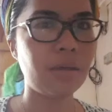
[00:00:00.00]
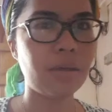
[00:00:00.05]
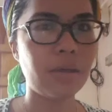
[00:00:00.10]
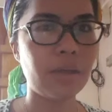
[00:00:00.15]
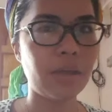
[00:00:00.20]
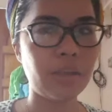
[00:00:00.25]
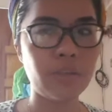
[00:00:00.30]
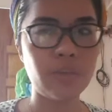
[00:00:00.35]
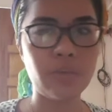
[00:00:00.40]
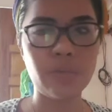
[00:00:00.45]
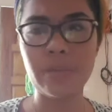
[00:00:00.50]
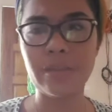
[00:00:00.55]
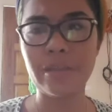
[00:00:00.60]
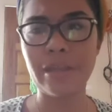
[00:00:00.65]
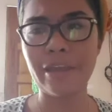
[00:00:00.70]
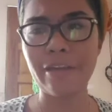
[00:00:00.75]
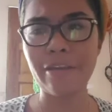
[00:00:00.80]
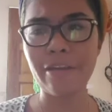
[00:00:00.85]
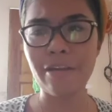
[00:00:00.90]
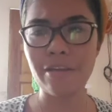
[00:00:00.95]
And you'll be
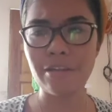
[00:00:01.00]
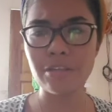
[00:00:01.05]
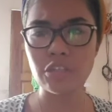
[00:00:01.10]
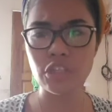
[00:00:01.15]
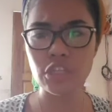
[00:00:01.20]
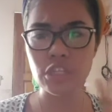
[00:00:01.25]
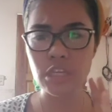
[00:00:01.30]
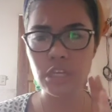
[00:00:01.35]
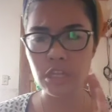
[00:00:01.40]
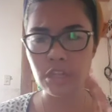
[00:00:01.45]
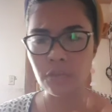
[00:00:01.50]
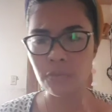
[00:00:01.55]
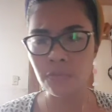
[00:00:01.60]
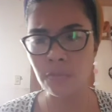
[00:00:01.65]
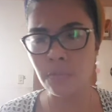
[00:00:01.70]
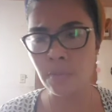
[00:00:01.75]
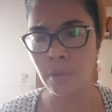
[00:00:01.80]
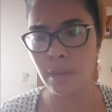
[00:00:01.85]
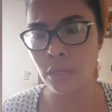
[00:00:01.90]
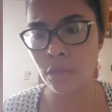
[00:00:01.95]
like, oh, Gian, you've
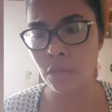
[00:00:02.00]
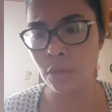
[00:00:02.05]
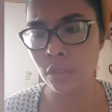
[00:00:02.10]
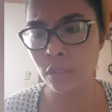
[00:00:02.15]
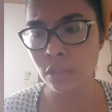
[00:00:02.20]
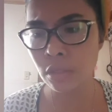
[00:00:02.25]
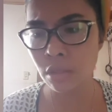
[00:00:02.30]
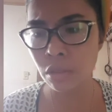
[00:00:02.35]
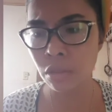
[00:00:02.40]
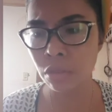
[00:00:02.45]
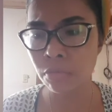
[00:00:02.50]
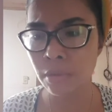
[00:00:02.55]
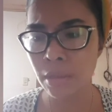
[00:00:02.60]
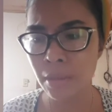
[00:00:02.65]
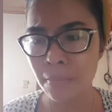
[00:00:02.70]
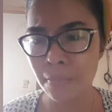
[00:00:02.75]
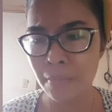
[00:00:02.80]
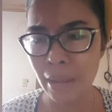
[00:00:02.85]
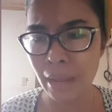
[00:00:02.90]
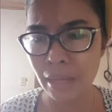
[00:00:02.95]
already used 3
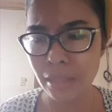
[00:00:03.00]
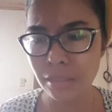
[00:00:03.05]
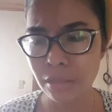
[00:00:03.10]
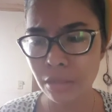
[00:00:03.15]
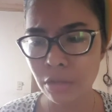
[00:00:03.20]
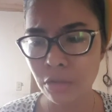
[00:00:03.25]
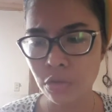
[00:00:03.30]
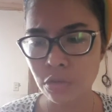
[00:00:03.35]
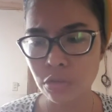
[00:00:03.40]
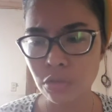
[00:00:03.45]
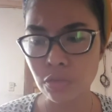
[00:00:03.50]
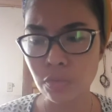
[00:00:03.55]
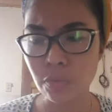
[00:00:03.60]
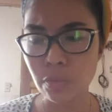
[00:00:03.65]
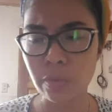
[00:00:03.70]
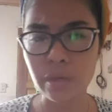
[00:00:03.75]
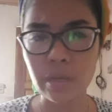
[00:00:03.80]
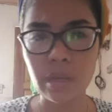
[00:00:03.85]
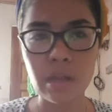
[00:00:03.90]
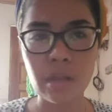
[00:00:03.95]
masks in your
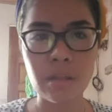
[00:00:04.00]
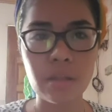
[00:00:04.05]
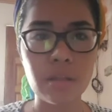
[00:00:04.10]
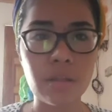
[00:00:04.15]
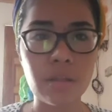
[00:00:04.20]
tutorial.